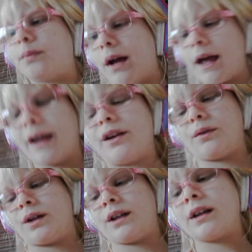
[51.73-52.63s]
But
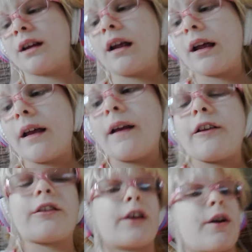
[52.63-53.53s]
anyway,
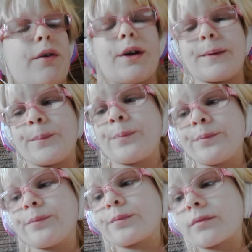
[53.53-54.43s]
so, um,
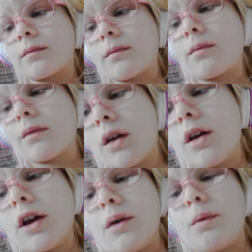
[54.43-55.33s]

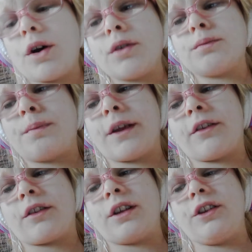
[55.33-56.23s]
what
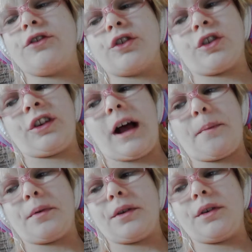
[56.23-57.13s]
basically just
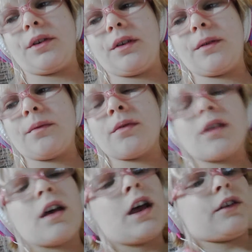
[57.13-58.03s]
happened
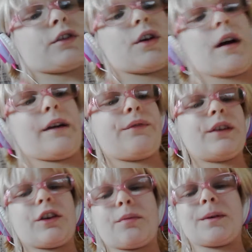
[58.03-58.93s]
so I
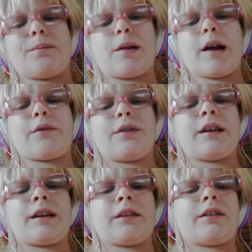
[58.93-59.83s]
finished my
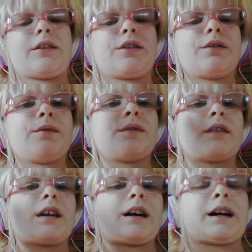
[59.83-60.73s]
breakfast,
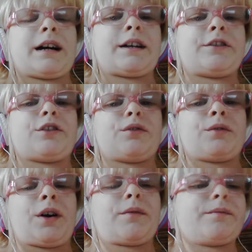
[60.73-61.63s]
and
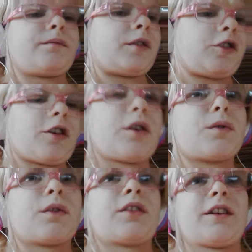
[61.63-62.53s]
well, my
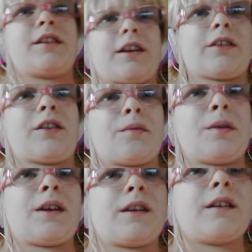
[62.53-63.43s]
dog was sitting next to
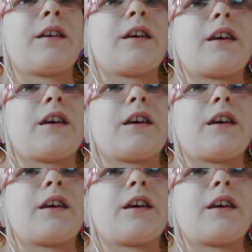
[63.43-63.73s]
me,